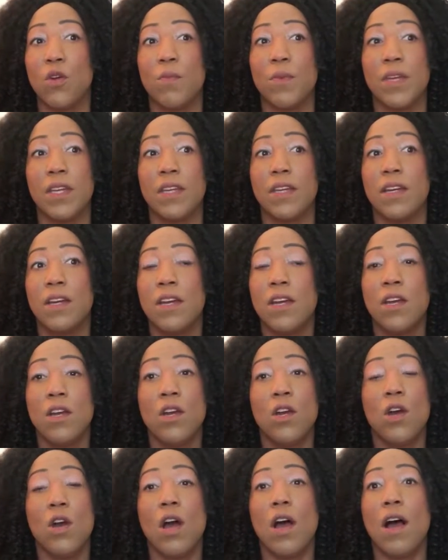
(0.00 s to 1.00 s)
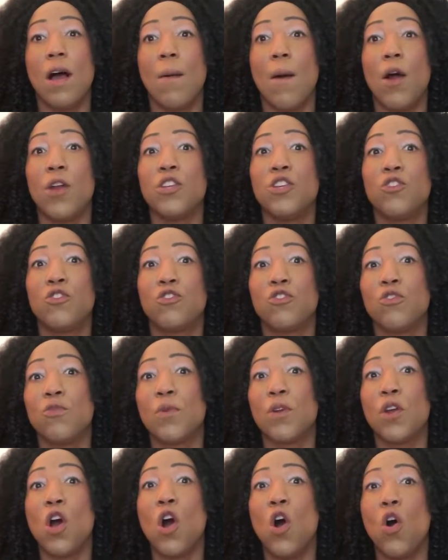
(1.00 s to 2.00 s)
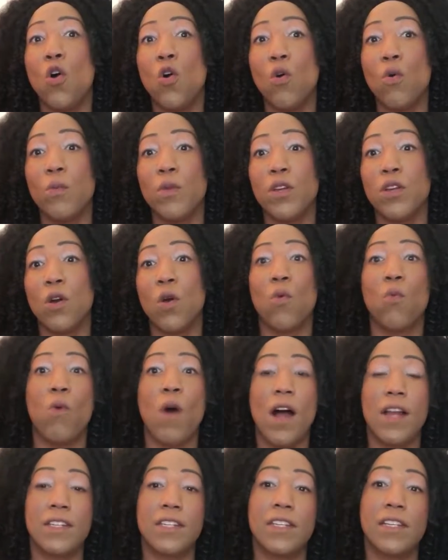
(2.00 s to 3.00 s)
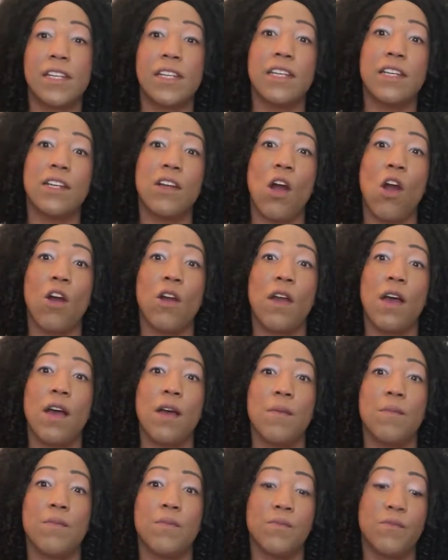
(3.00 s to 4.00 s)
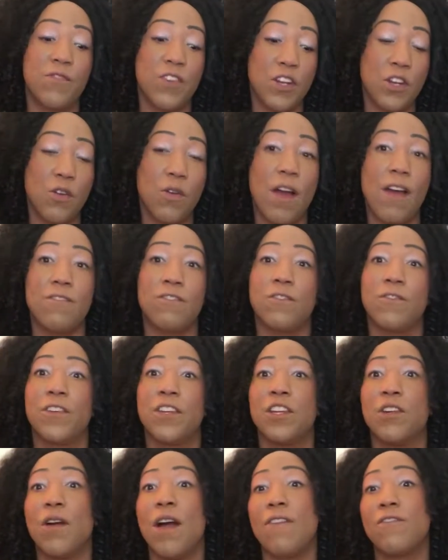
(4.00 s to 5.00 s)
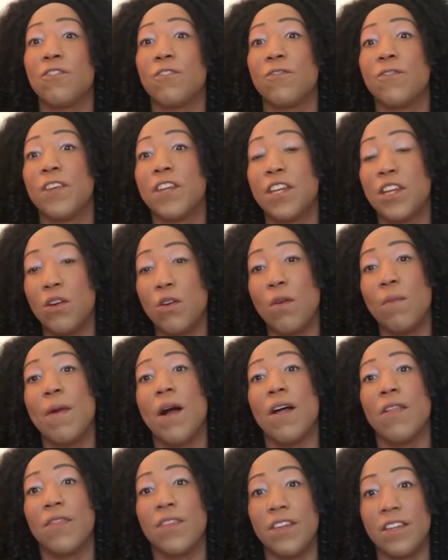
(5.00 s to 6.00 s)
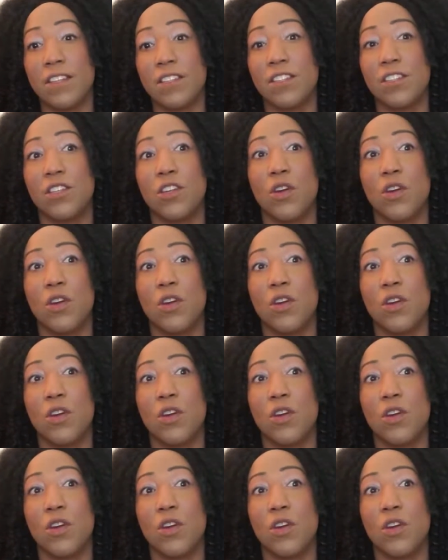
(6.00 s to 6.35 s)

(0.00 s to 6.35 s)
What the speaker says: be on YouTube at home, watching our video after video after video about this.